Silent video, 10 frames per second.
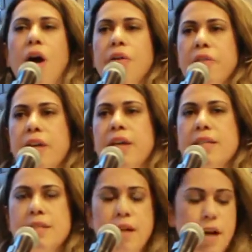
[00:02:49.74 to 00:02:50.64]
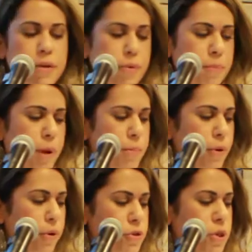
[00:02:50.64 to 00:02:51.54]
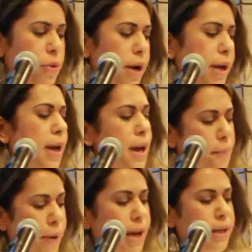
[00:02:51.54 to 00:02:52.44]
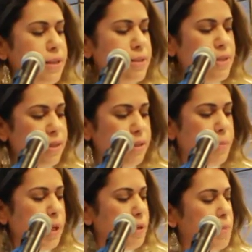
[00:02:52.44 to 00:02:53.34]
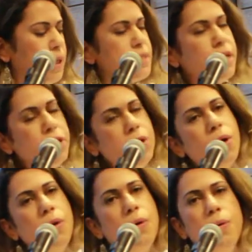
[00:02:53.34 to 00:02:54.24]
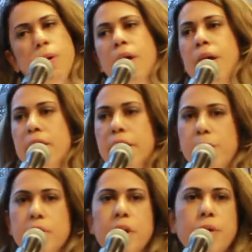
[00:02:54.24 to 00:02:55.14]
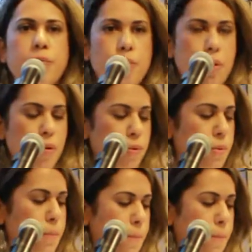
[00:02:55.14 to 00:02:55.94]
are things that I remember. So I pack and sneak them in because I know they will not grow.